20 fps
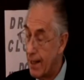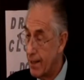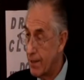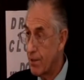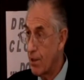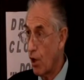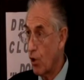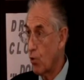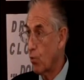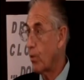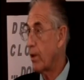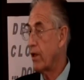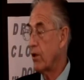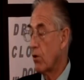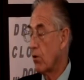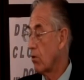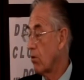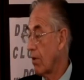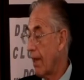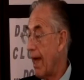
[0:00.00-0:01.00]
And don't we
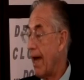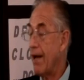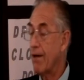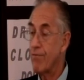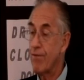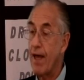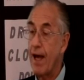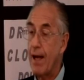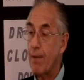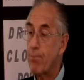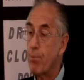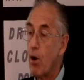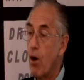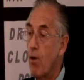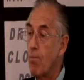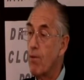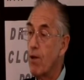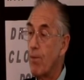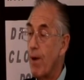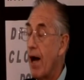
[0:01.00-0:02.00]
all have that
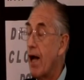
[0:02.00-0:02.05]
problem?